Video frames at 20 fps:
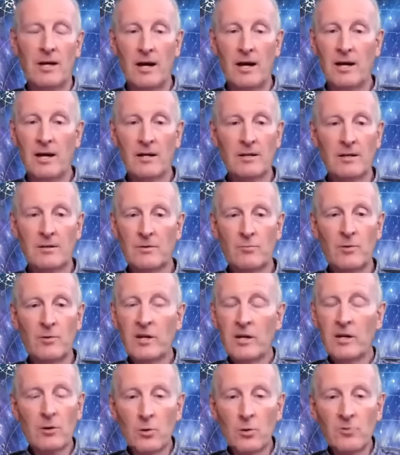And we
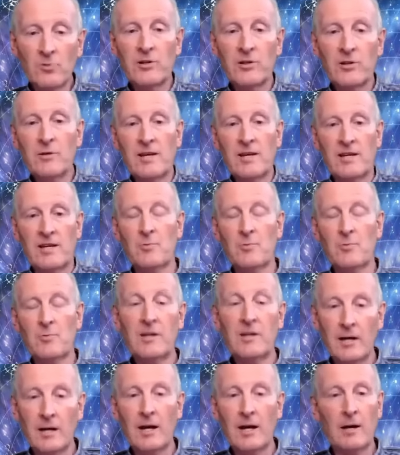can all do this. We
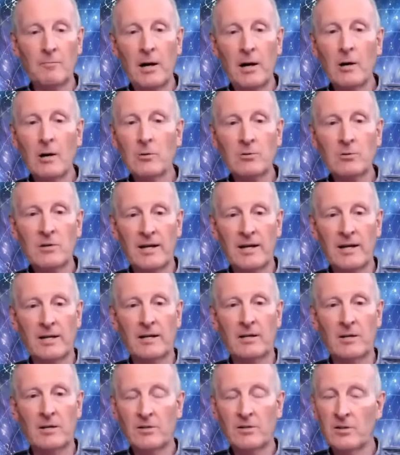can come boldly
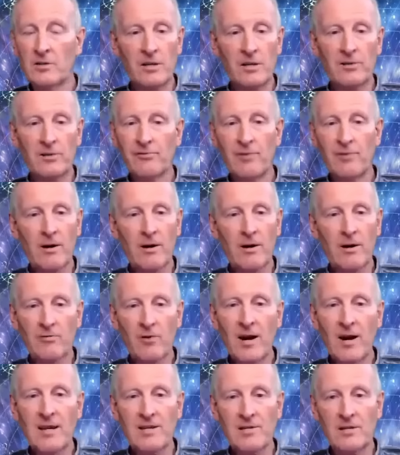to the throne of
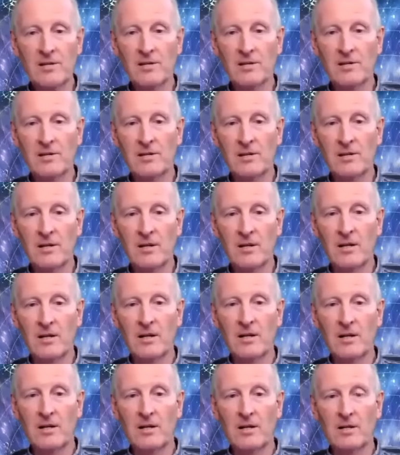grace,
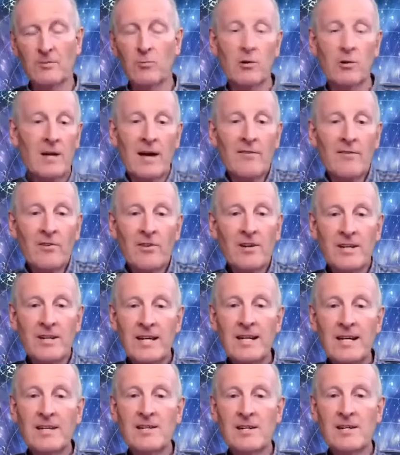whatever the
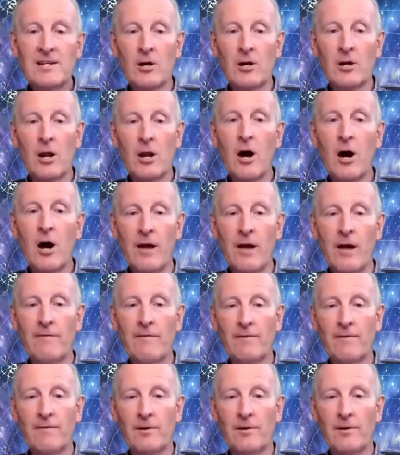need in our life.